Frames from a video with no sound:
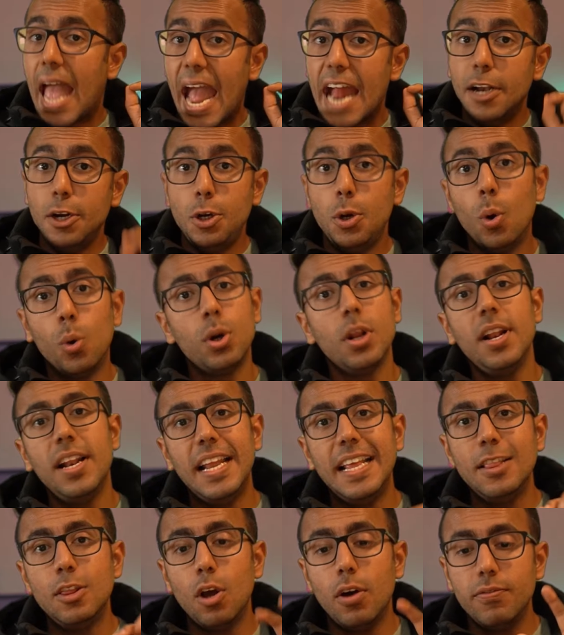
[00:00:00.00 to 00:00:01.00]
And total
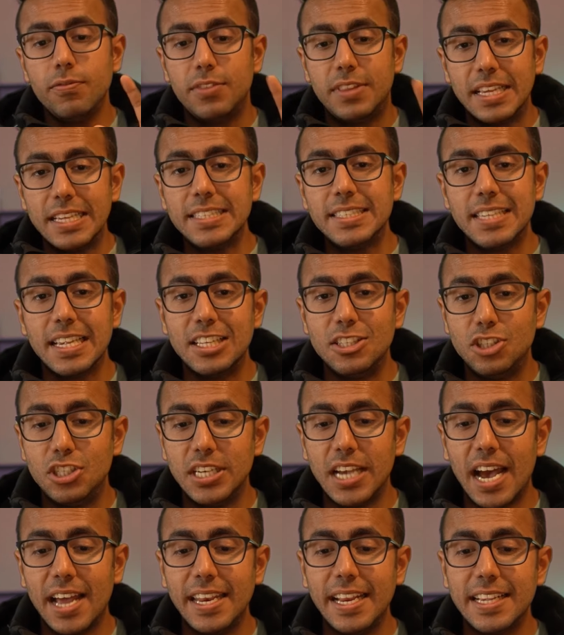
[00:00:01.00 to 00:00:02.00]
length of this
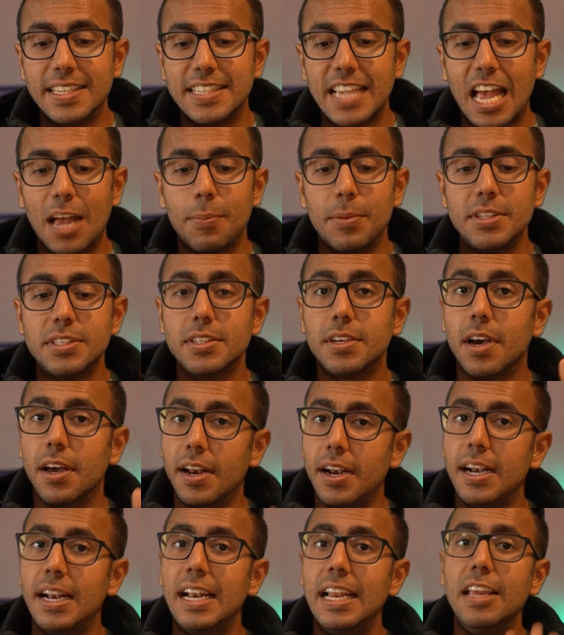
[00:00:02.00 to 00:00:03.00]
GRE exam is
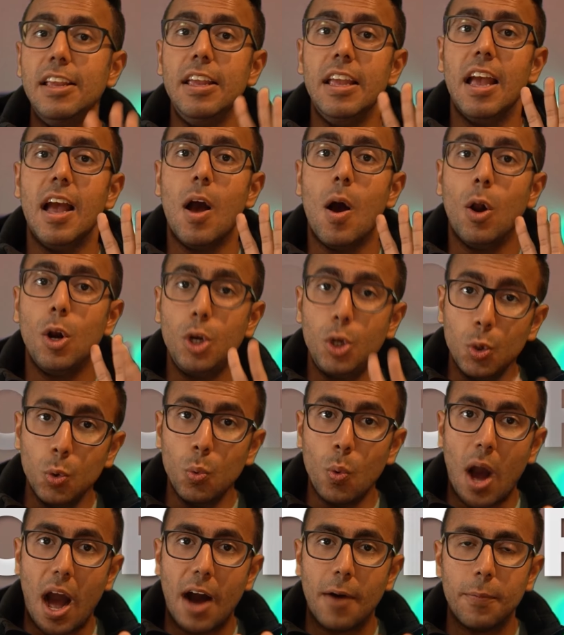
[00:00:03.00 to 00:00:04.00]
currently
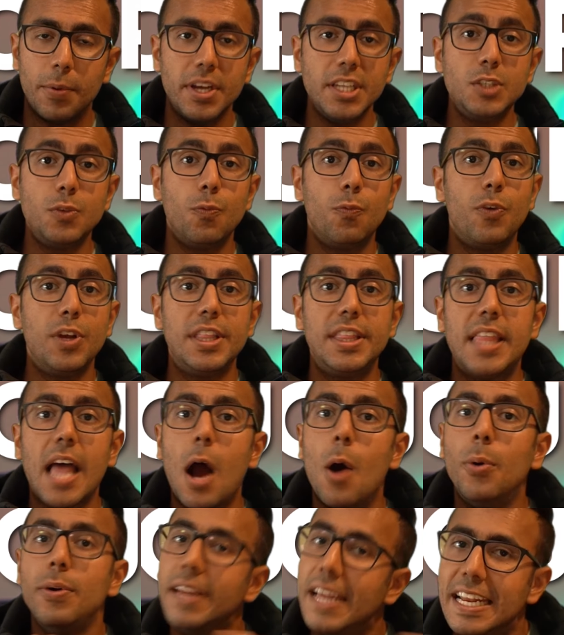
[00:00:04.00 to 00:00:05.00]
2 hours
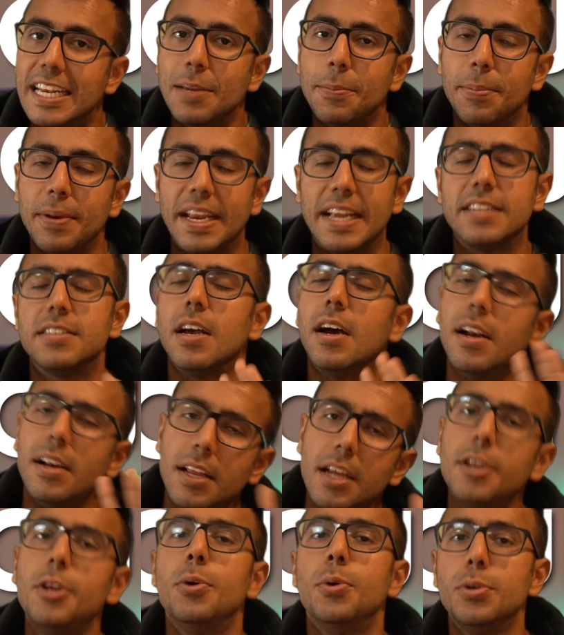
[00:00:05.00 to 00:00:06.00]
without any breaks.
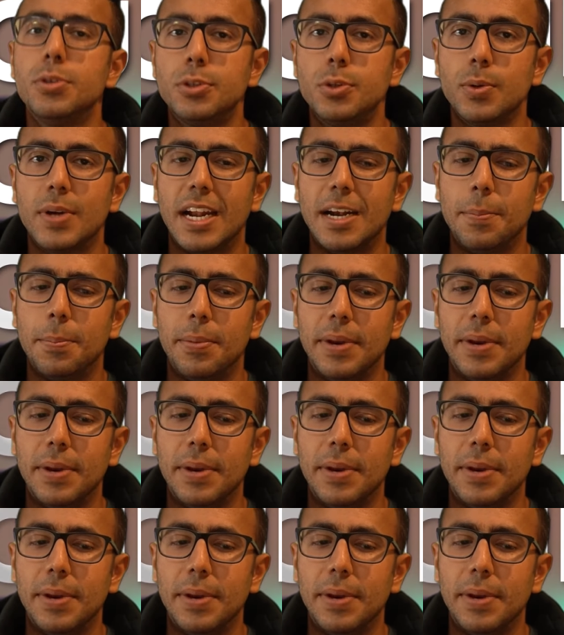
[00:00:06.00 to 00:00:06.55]
Earlier you used to get